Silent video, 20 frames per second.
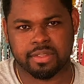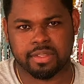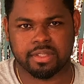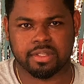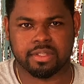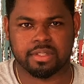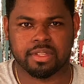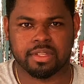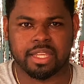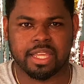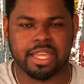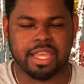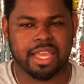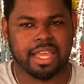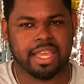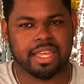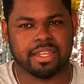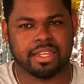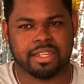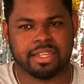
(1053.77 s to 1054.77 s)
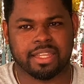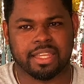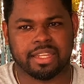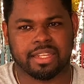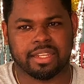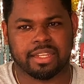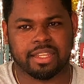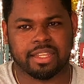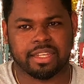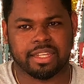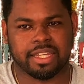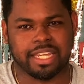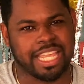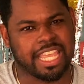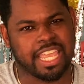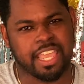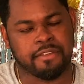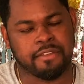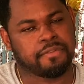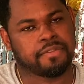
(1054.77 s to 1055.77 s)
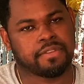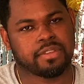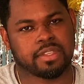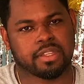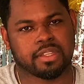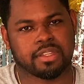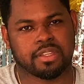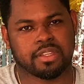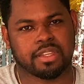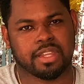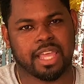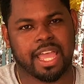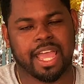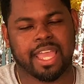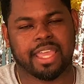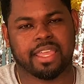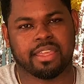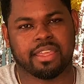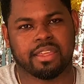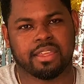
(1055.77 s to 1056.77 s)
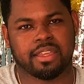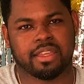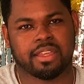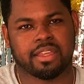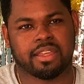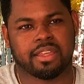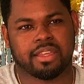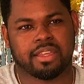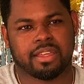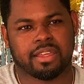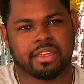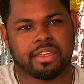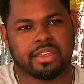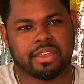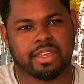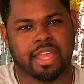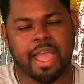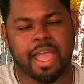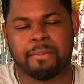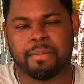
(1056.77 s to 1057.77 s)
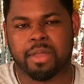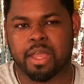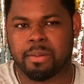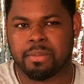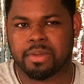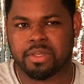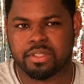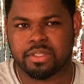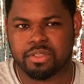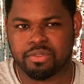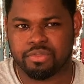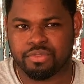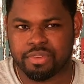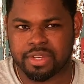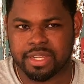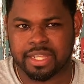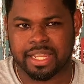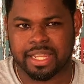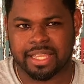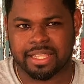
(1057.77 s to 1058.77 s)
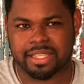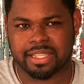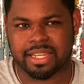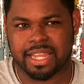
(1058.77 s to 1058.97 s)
and gifts, and I'm coming to realize that